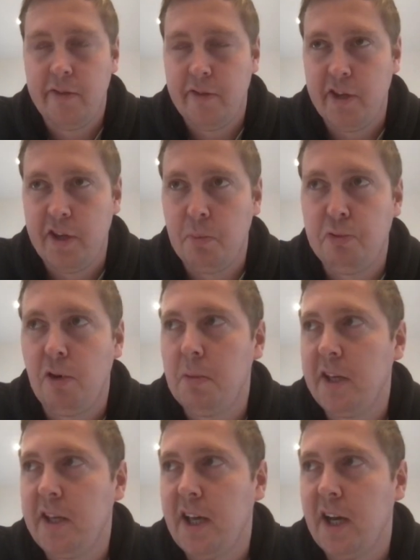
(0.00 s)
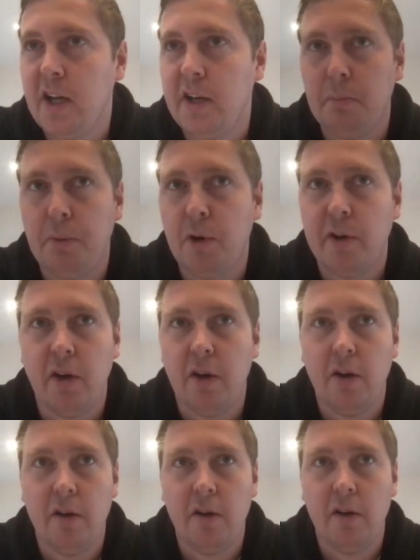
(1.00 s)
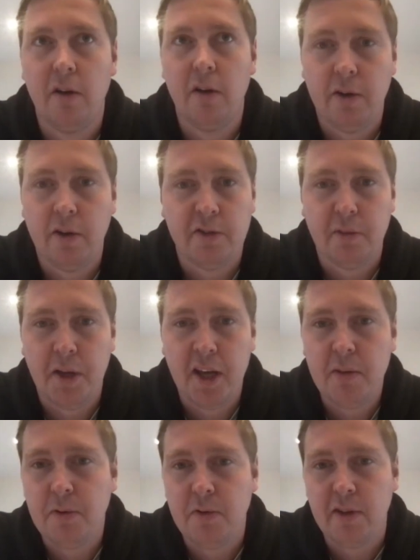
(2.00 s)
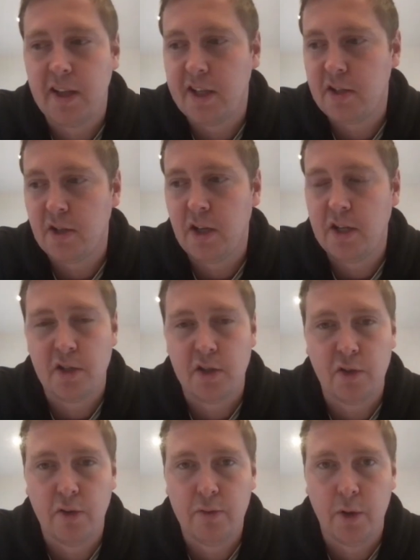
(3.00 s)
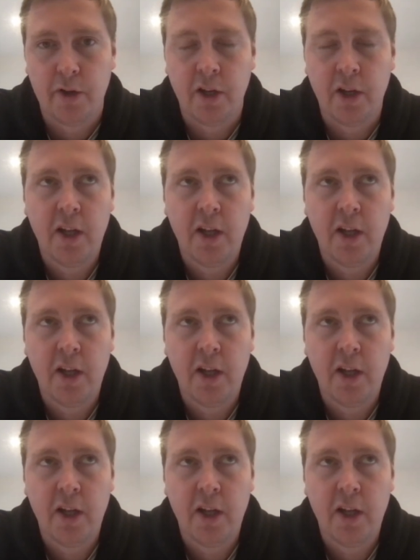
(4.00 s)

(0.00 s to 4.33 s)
that you probably can't put down onto paper. Really, it's it's a tough one.